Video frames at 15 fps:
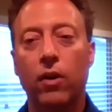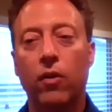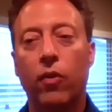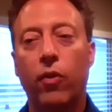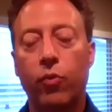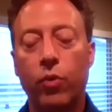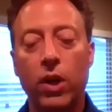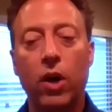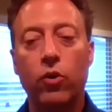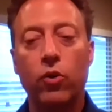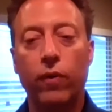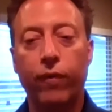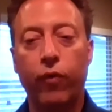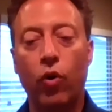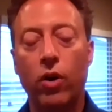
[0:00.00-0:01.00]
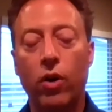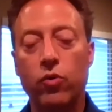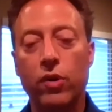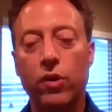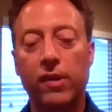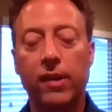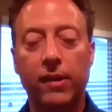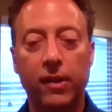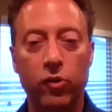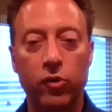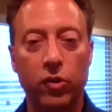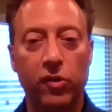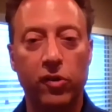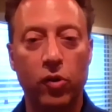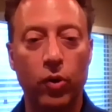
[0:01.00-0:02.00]
300, 400, 600
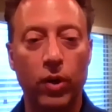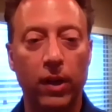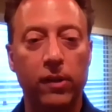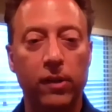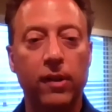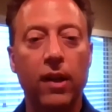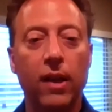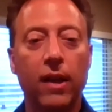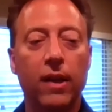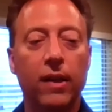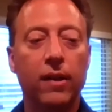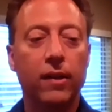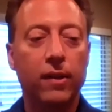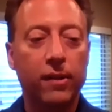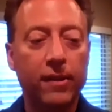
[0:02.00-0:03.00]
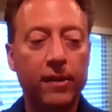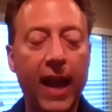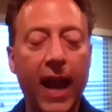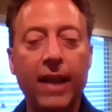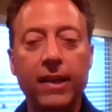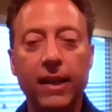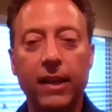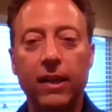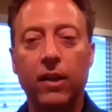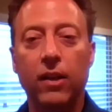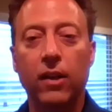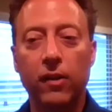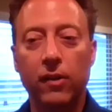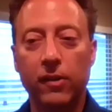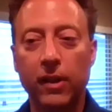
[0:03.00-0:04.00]
students standing
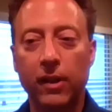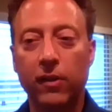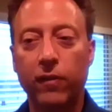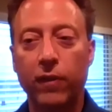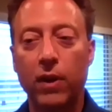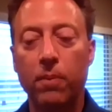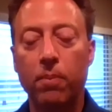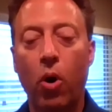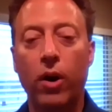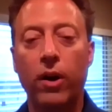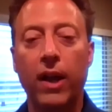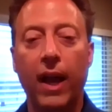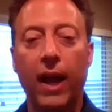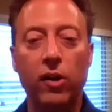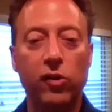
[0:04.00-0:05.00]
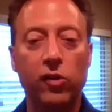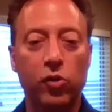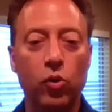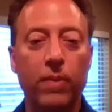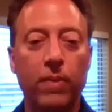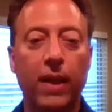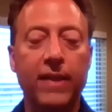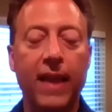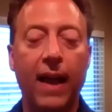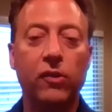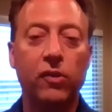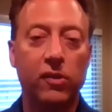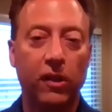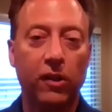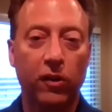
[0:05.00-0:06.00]
6 feet apart and assume that
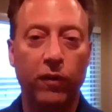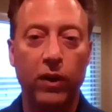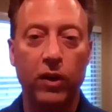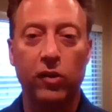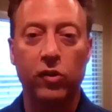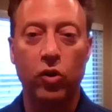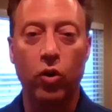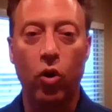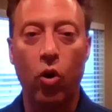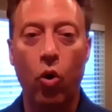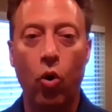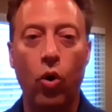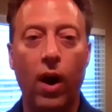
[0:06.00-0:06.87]
6 feet is going to hold.